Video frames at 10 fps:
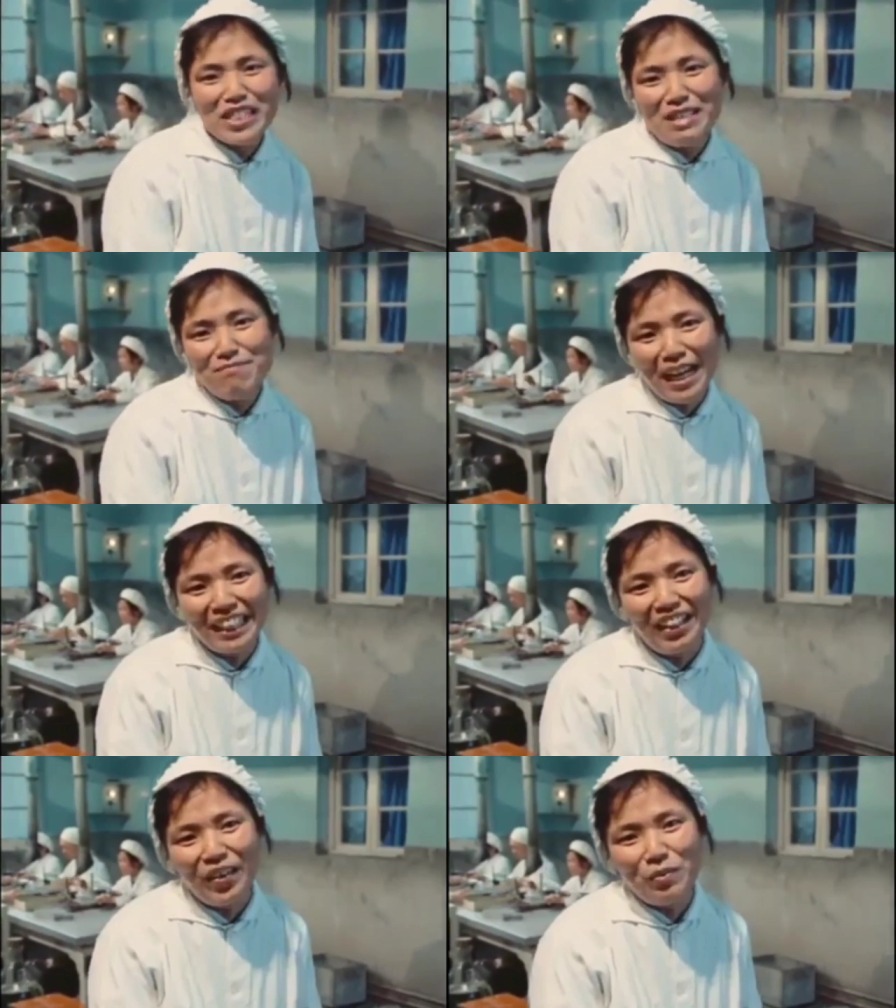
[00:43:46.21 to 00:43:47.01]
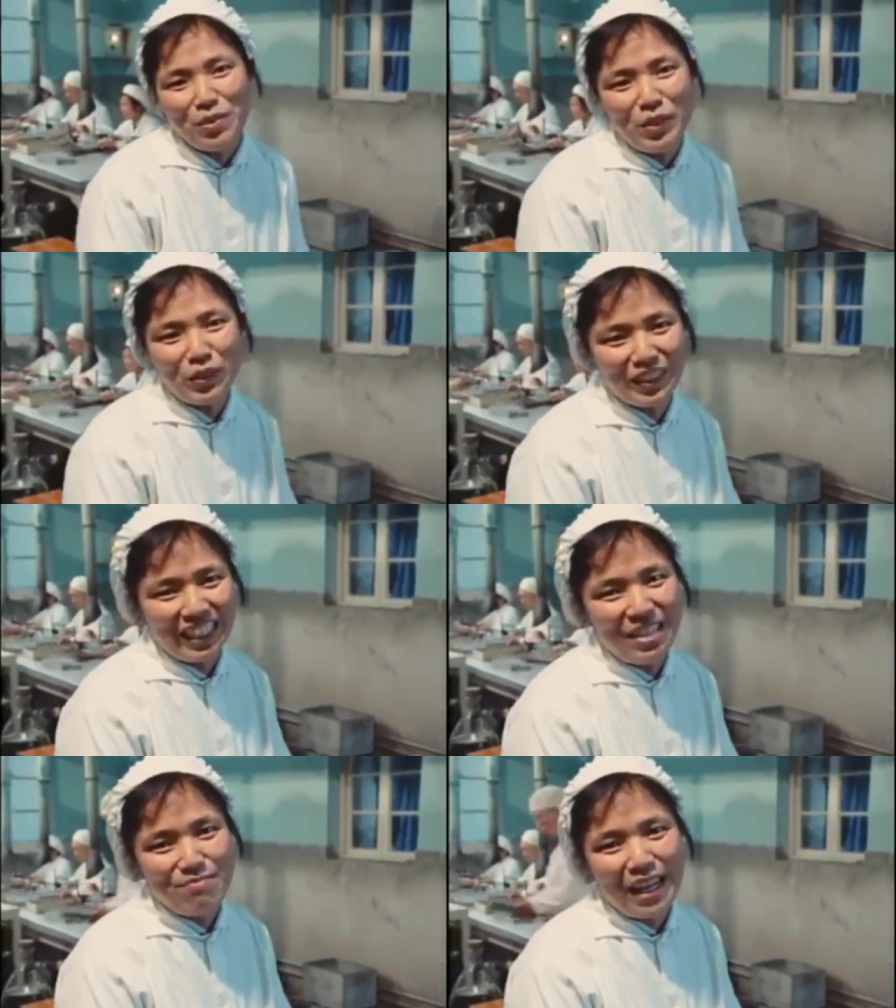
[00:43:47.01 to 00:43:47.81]
Uh, so that's
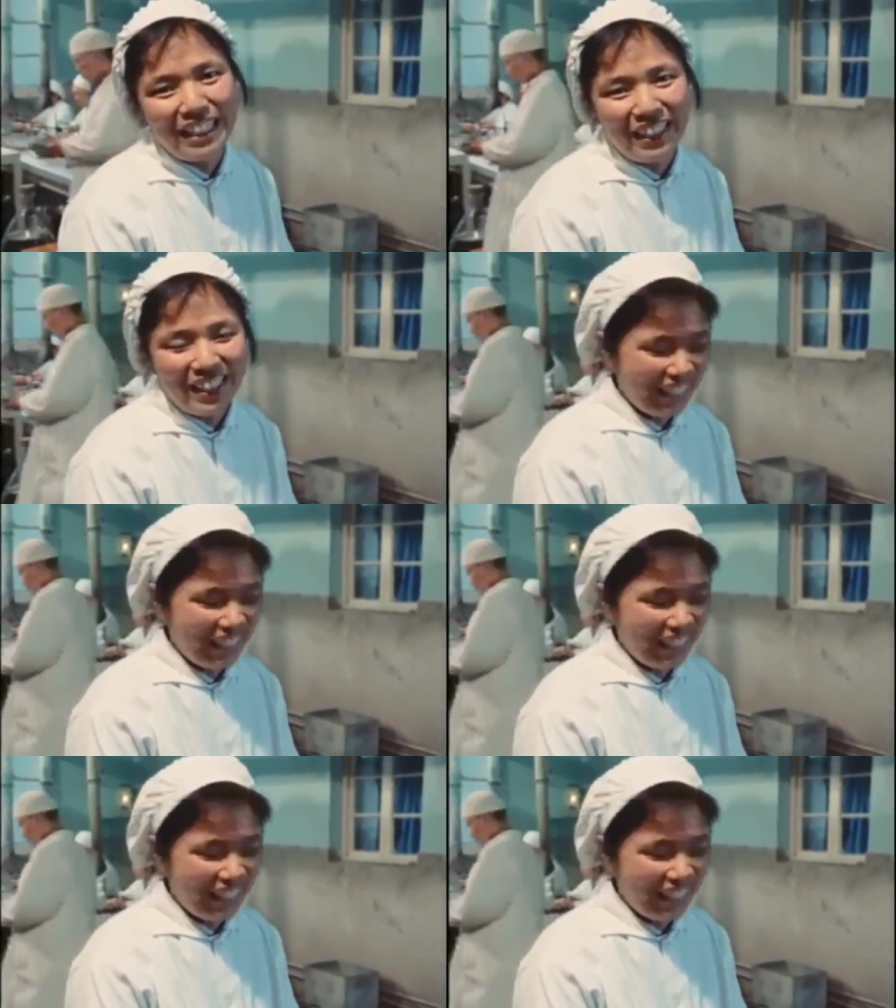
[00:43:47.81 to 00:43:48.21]
actually something